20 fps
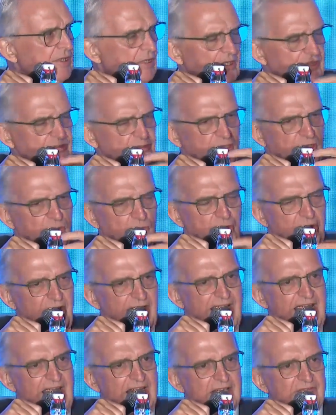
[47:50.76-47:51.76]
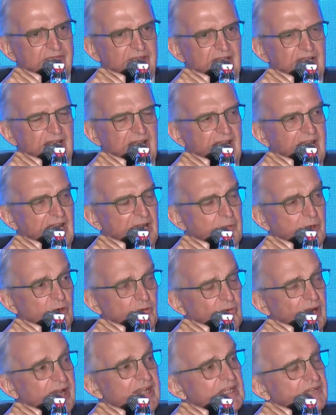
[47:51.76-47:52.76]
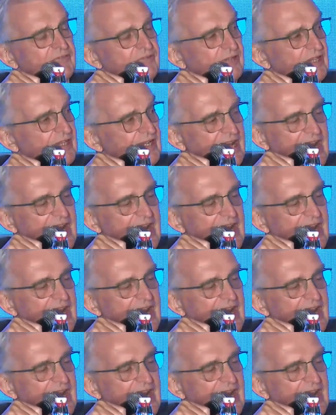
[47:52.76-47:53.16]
So that we're ahead of the game and ready for the